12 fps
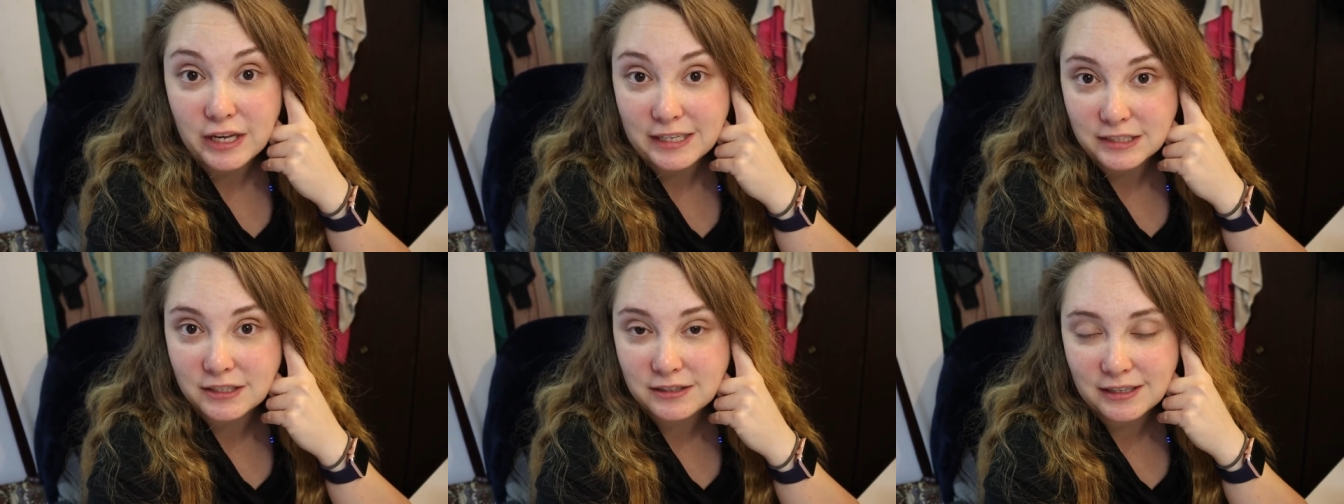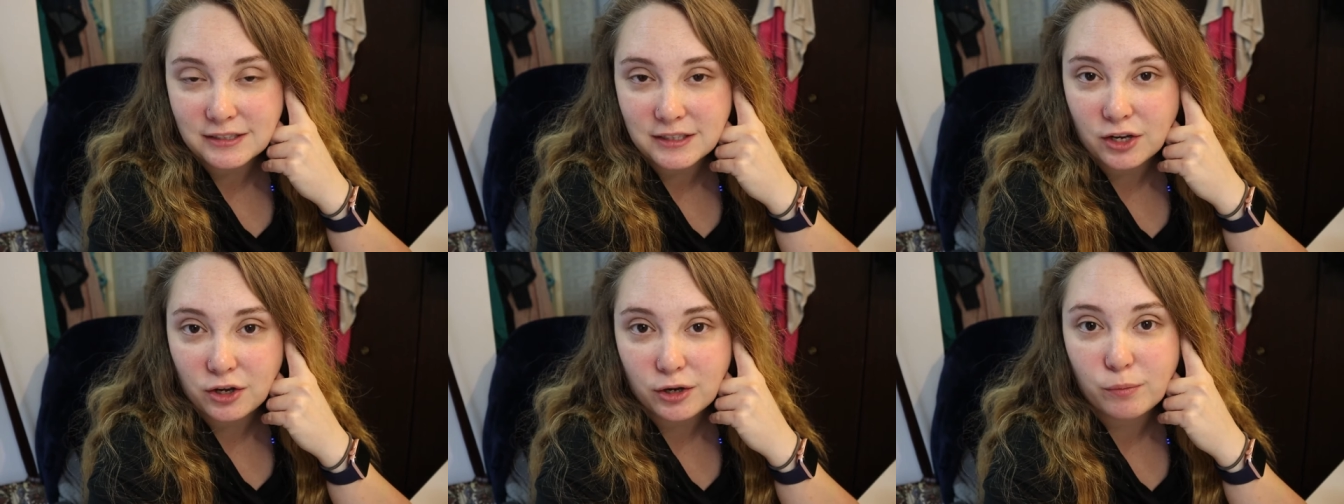That's that's
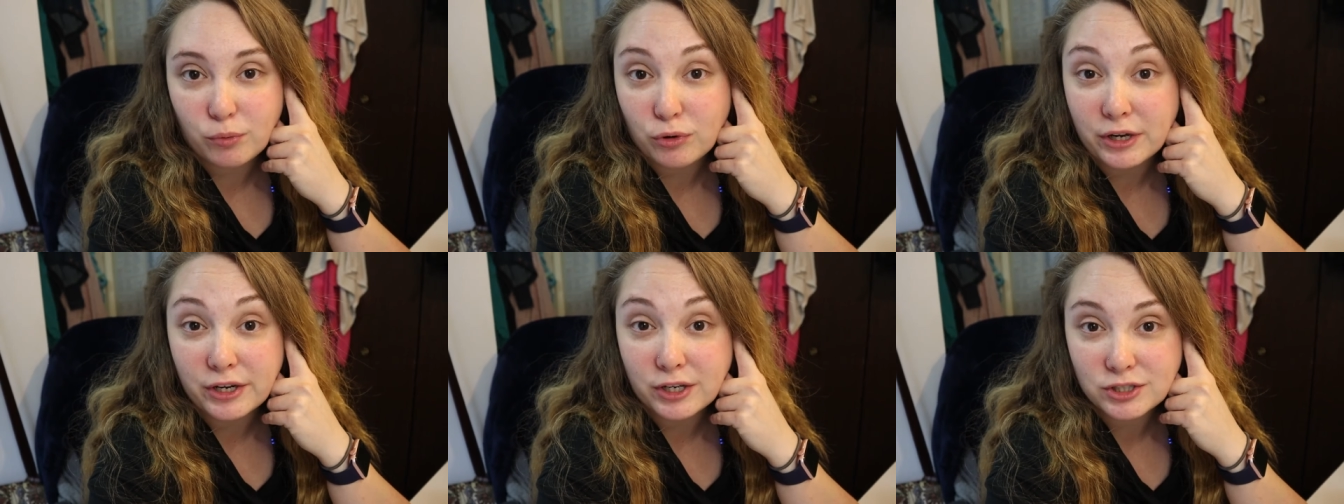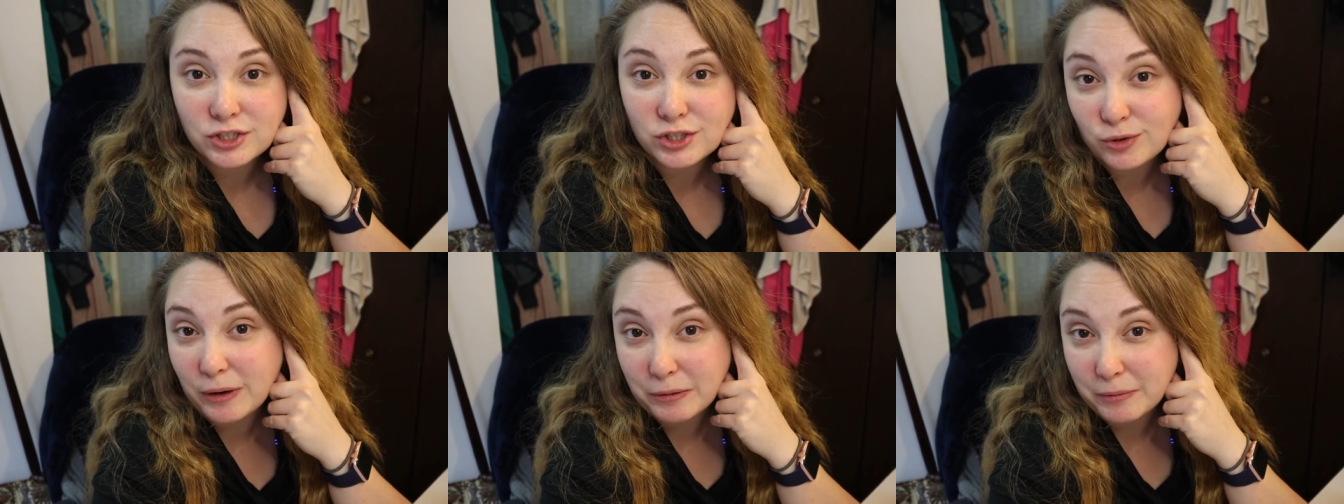a good precursor
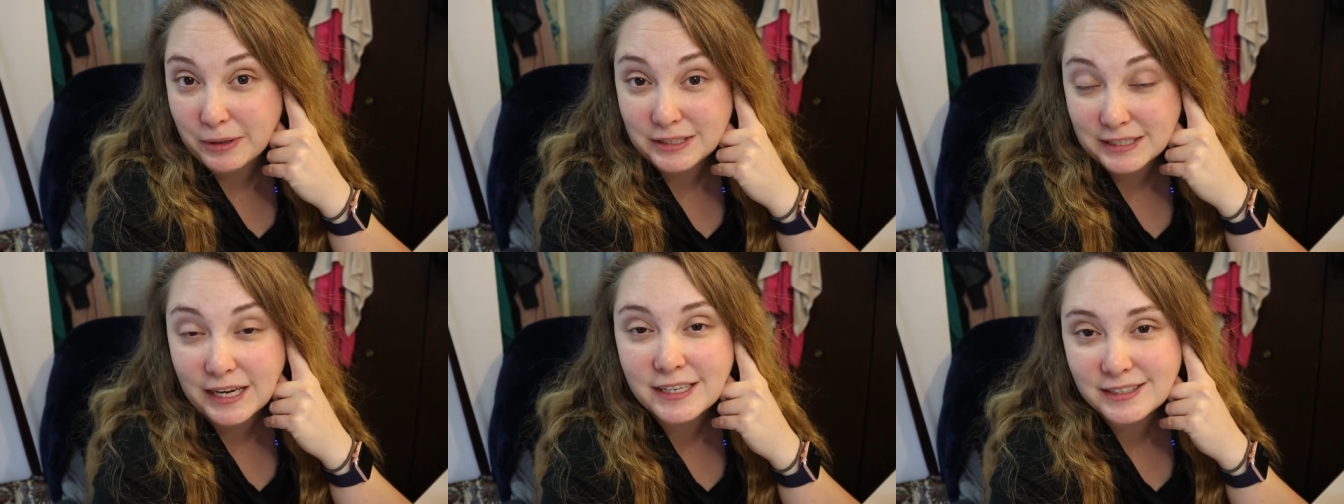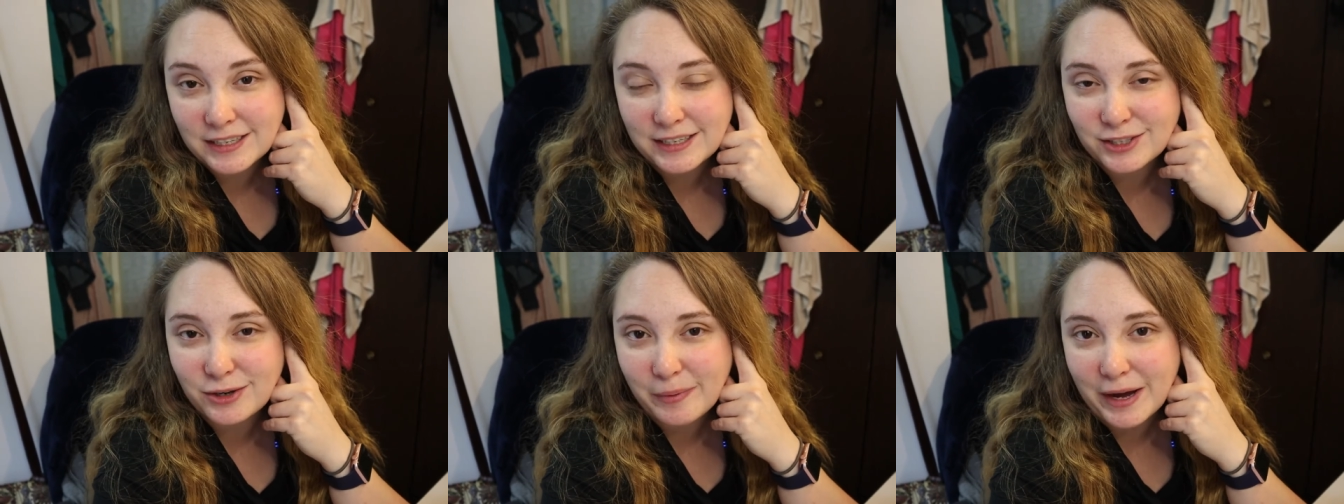to what I'm about to say is I
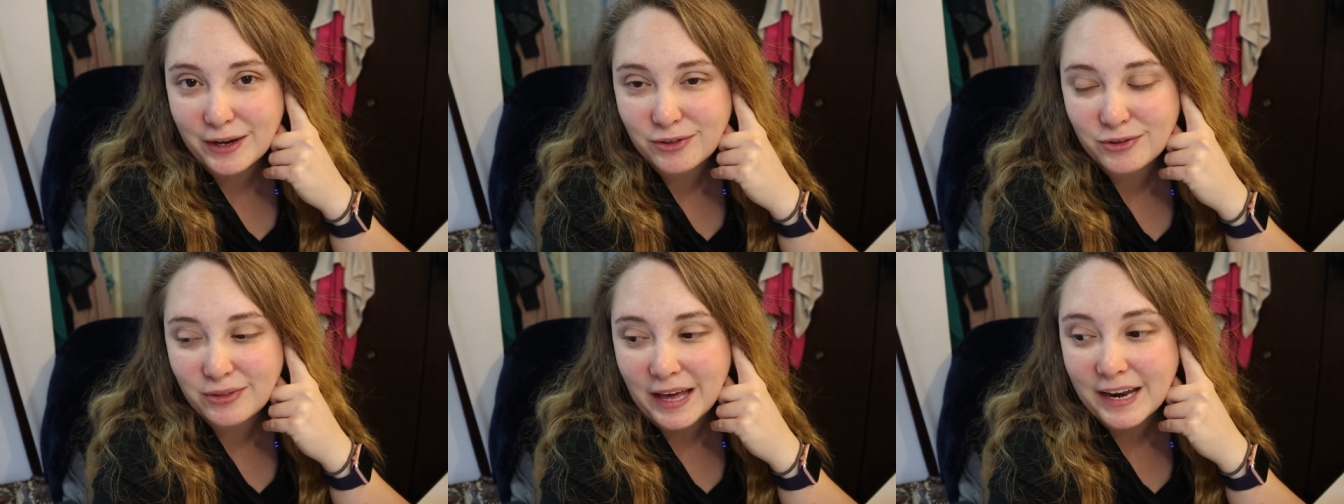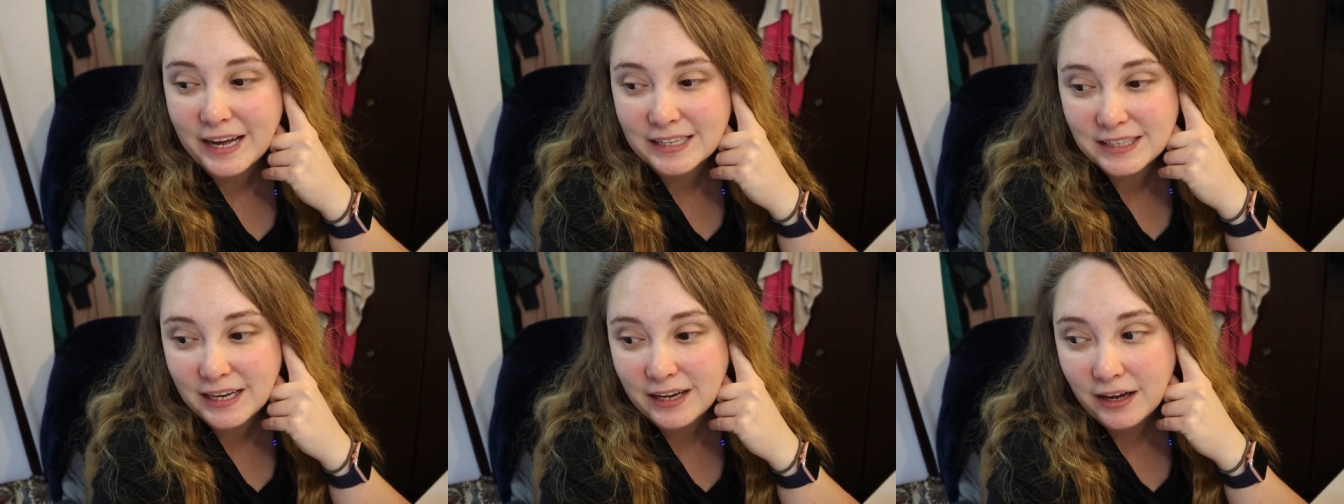need to go back through that
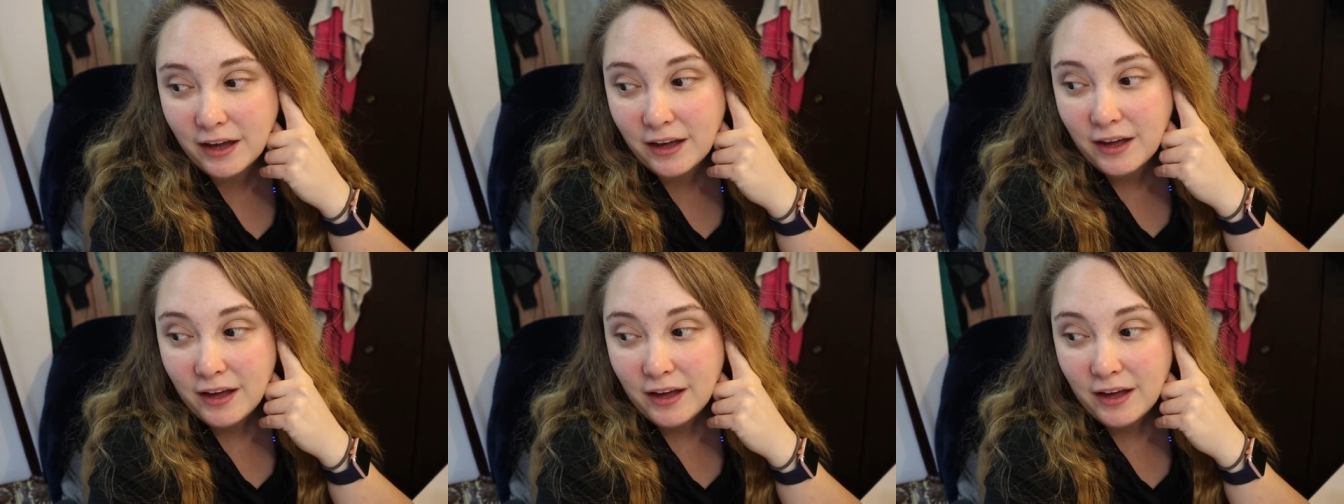essay